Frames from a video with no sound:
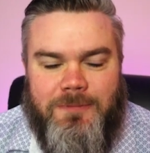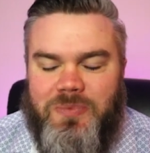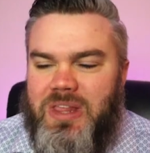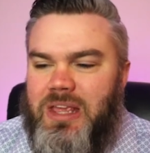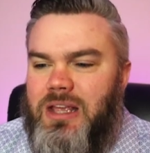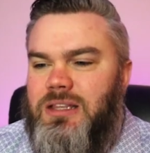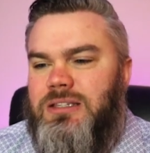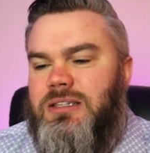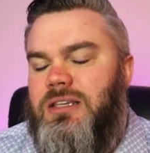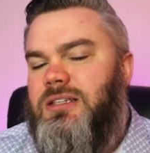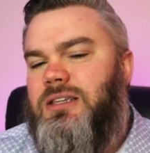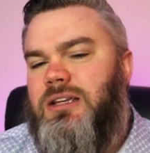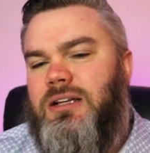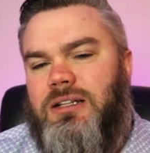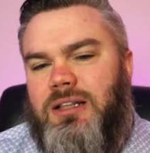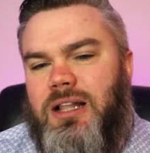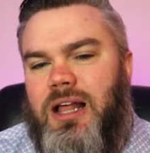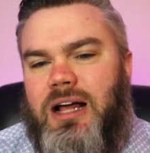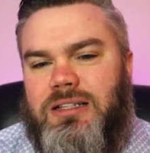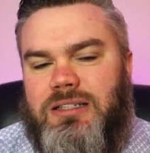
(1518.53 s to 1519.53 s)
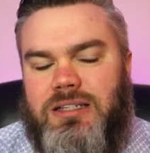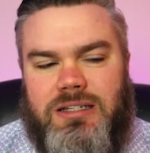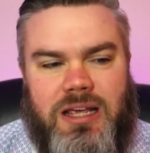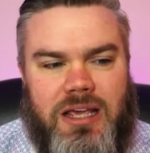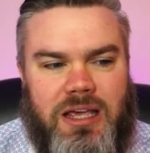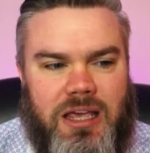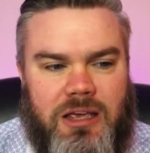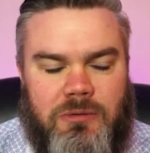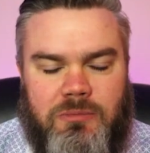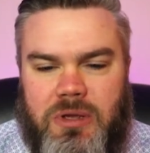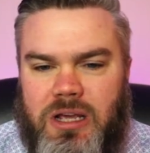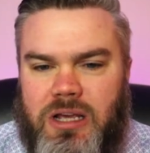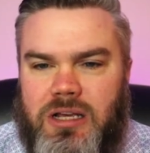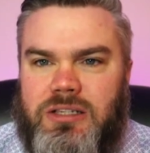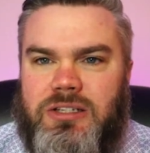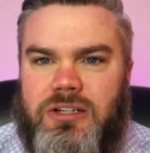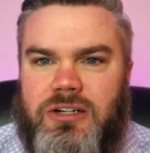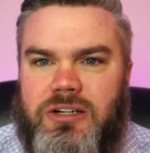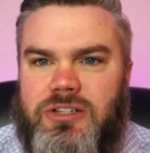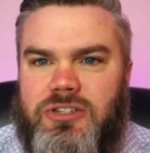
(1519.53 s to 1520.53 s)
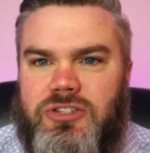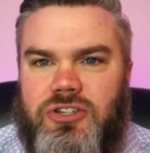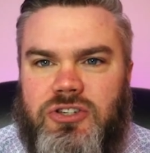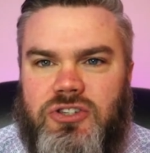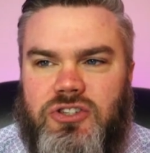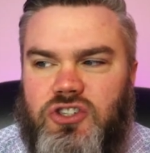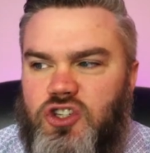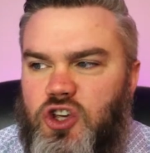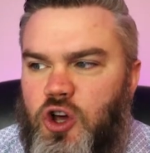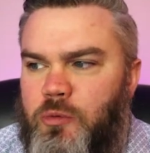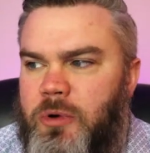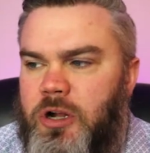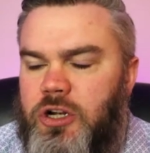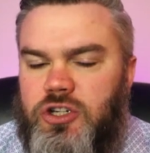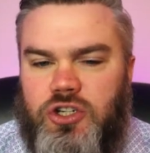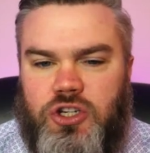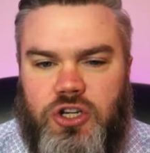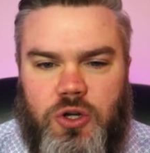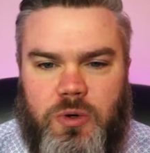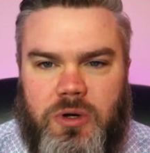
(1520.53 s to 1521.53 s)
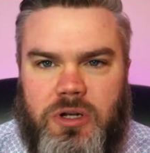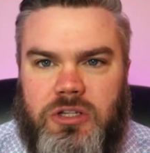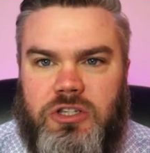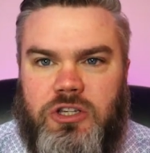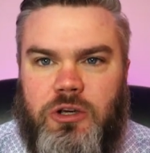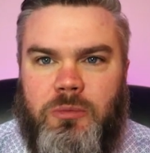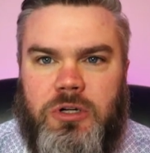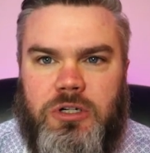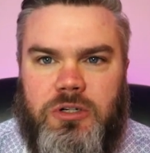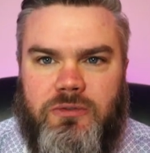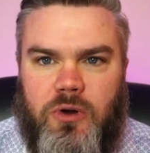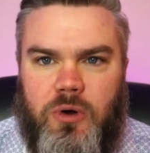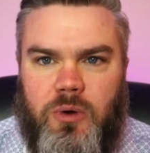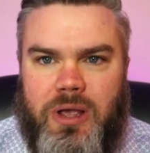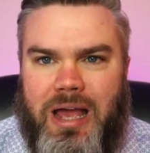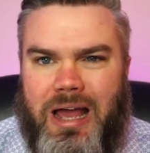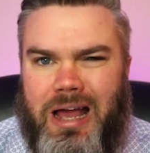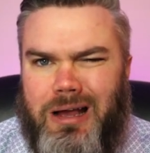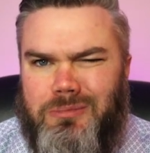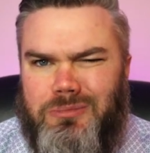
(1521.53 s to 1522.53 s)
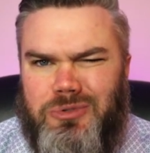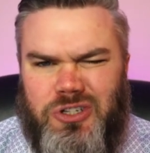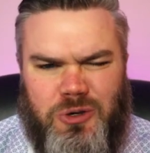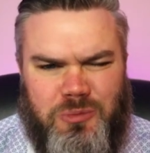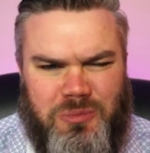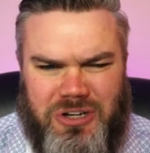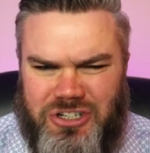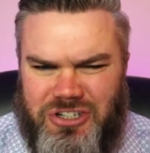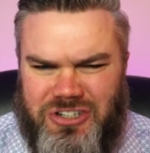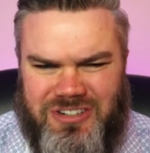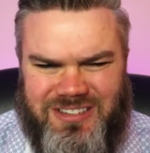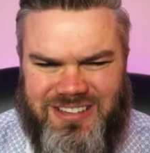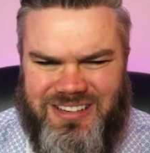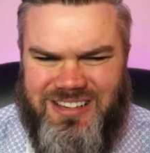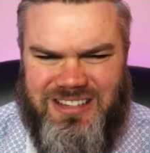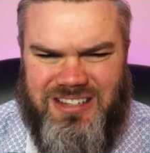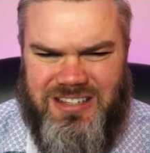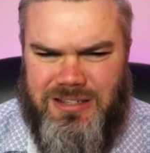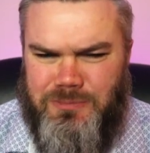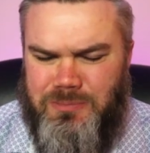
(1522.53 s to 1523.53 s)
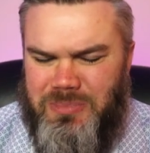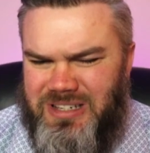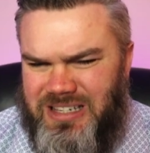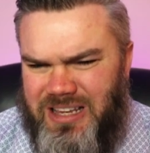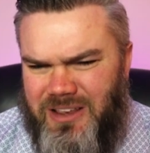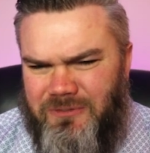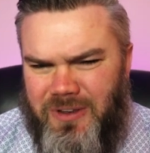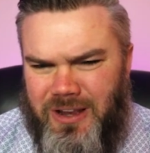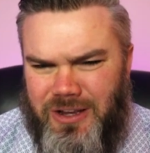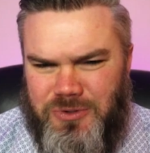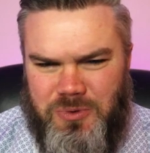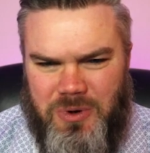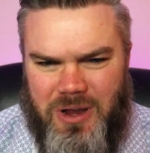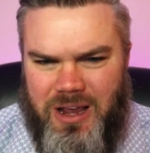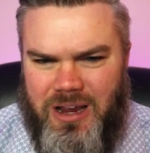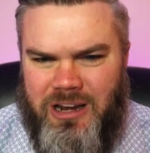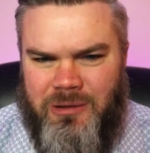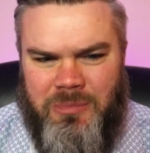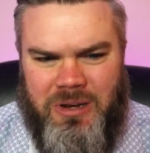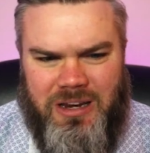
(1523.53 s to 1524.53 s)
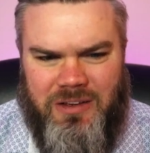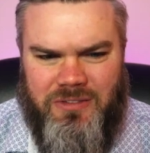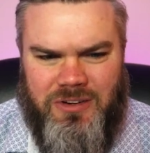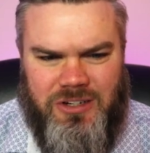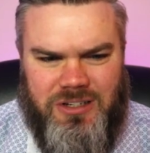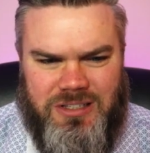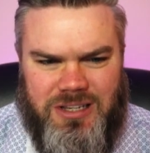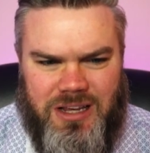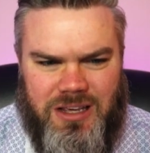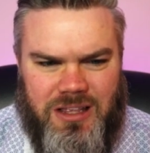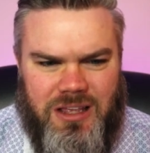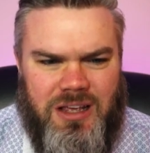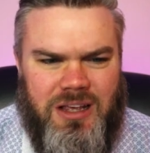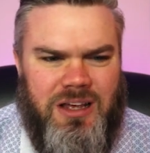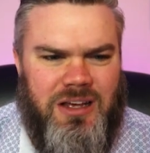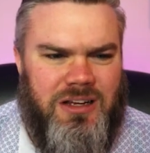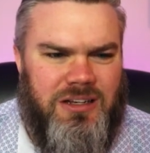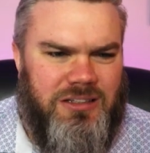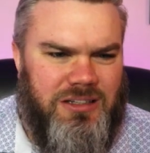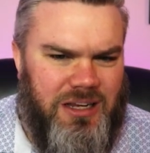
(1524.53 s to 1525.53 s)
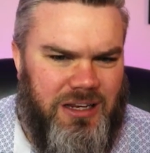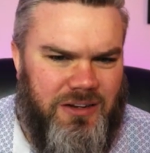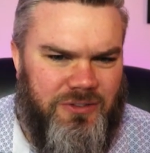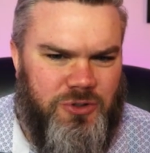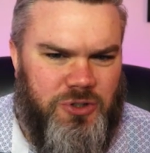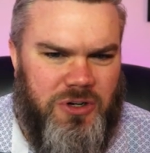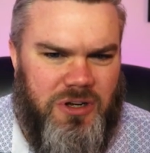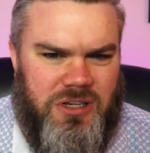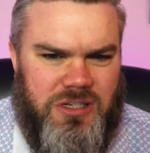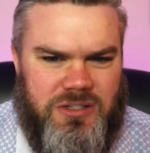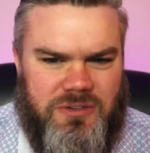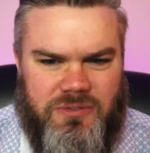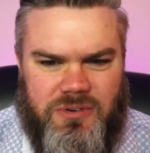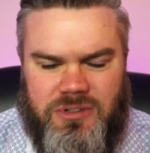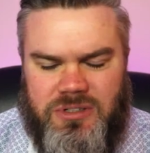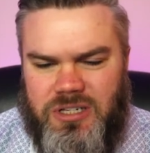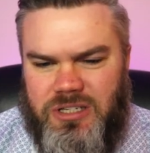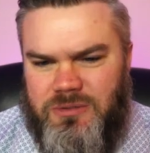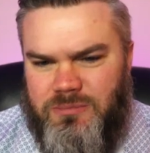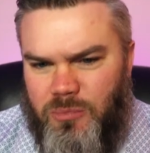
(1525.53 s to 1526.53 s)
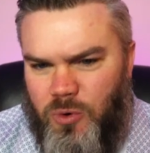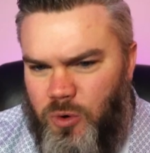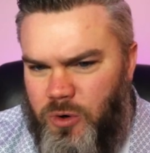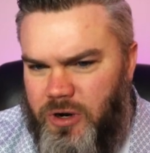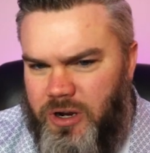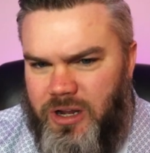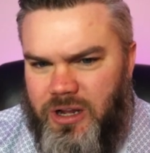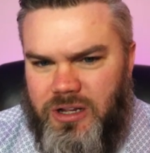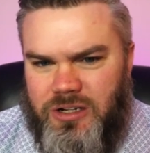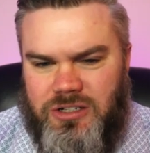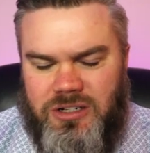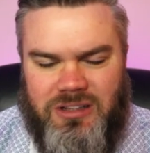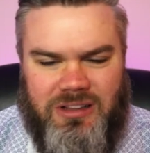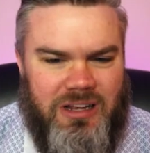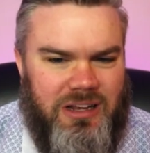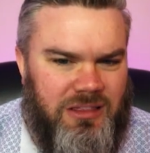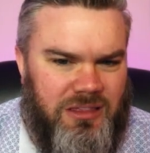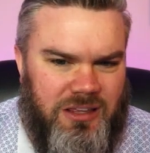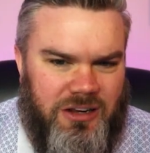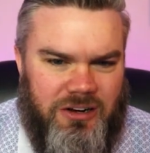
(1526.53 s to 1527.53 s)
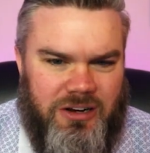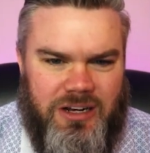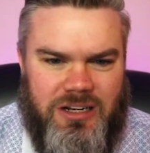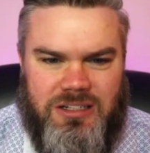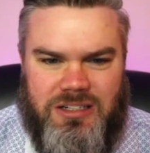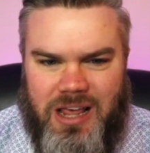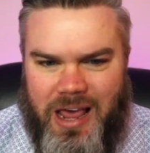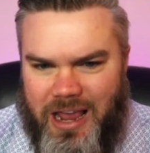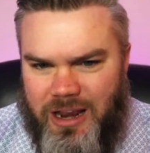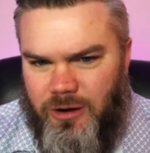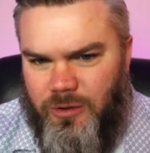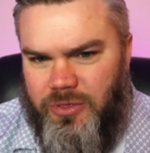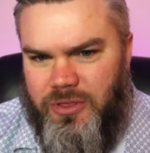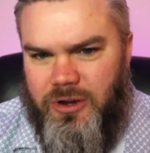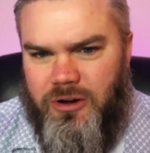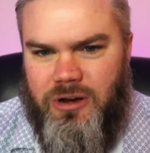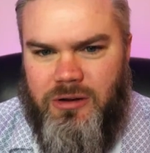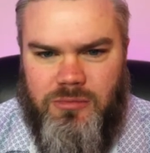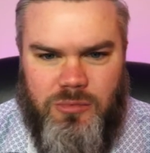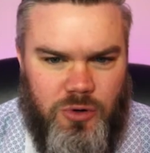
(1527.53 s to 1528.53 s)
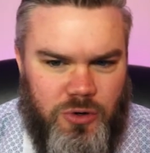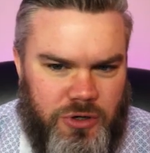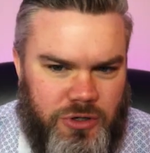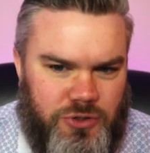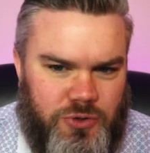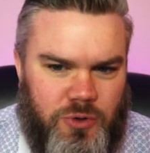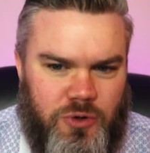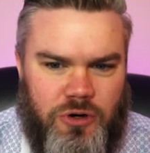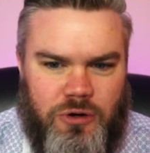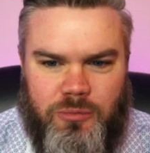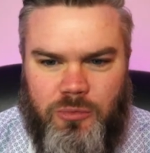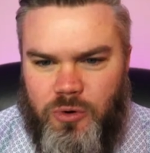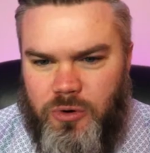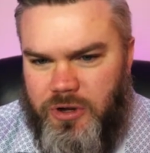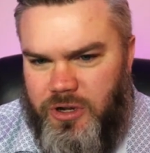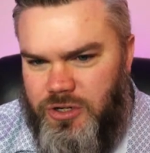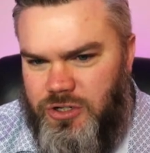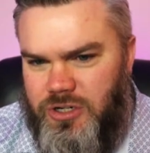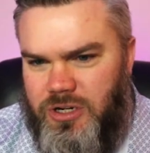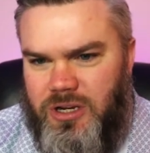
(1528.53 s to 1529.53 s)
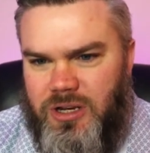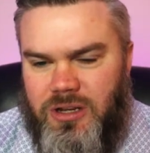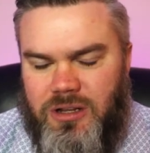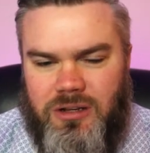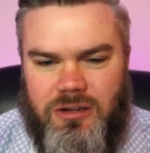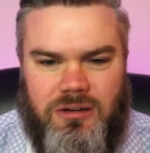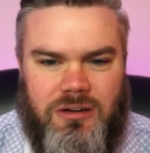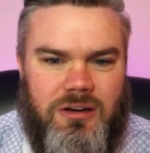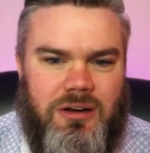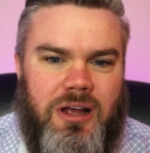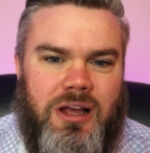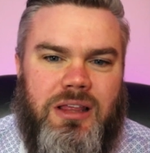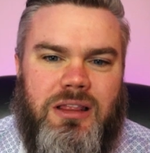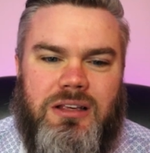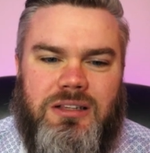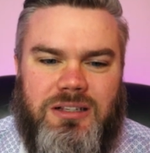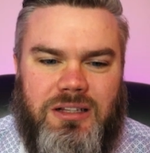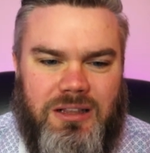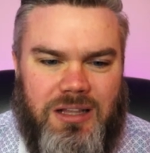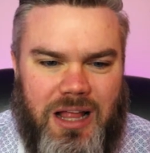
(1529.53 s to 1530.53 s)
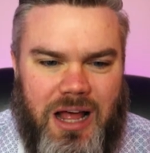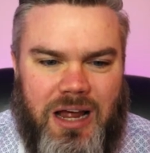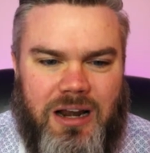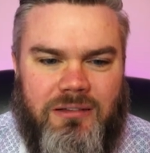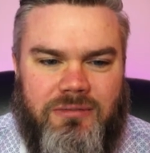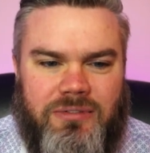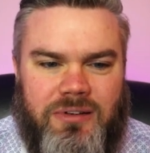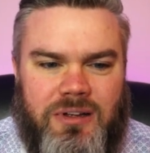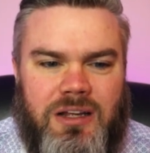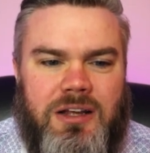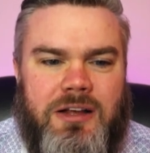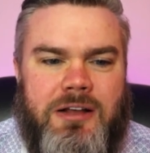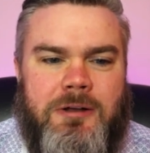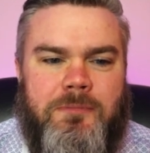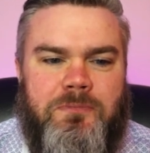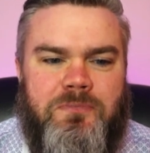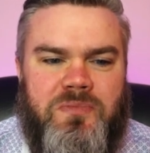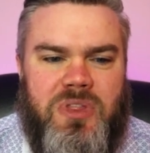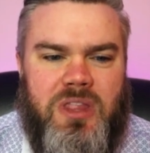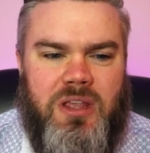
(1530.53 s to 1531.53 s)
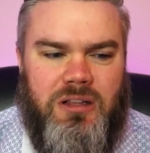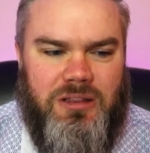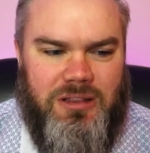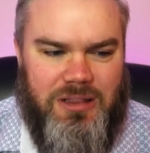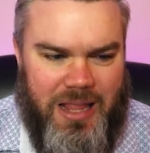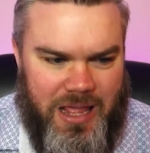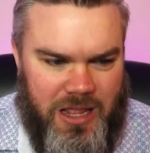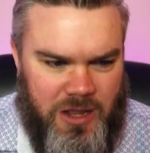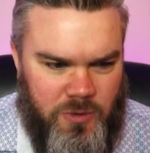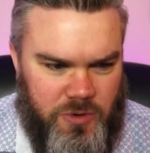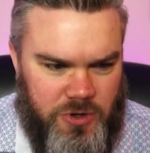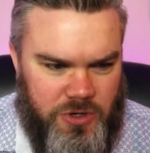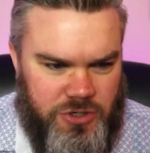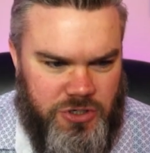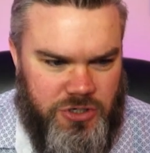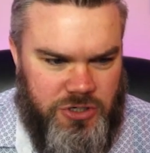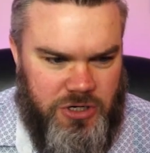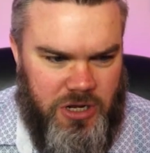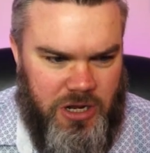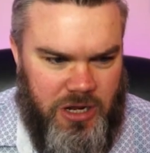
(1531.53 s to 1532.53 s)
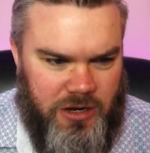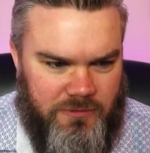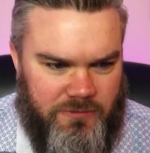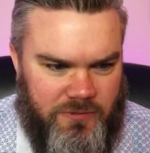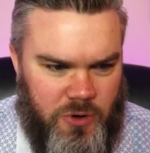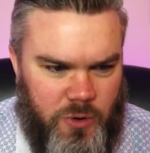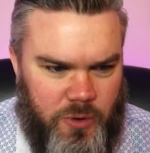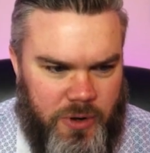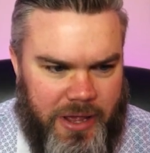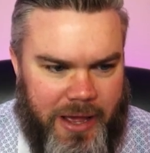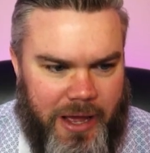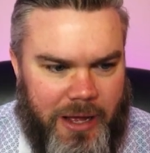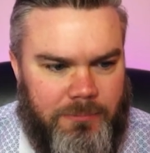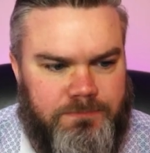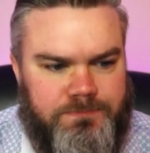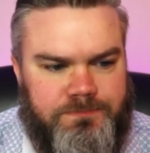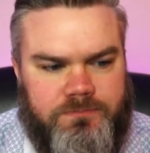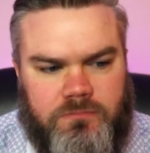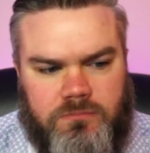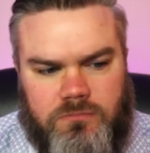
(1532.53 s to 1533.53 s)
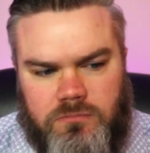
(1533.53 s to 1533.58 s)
It's just a lot to take in because there is just so much to it, so much vocab, so much specifics, right? I mean, even just like deed of trust versus mortgage and lien theory and title theory, mortgage or mortgagee, right? There's a lot of language and vocab.